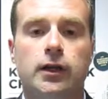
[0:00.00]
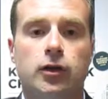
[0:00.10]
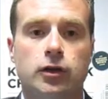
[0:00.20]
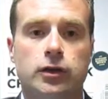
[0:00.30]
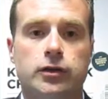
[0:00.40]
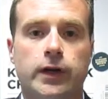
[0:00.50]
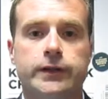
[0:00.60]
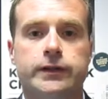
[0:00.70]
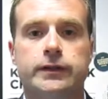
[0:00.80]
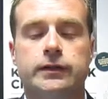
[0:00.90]
unit
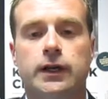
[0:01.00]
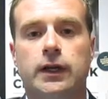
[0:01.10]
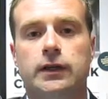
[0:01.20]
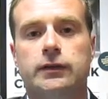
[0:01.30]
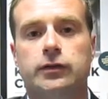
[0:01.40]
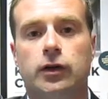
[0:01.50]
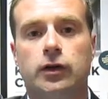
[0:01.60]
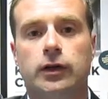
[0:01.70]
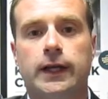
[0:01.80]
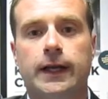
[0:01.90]
trusts,
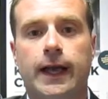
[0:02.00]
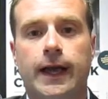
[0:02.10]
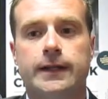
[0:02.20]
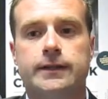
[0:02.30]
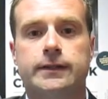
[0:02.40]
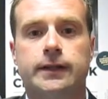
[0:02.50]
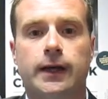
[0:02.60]
start looking at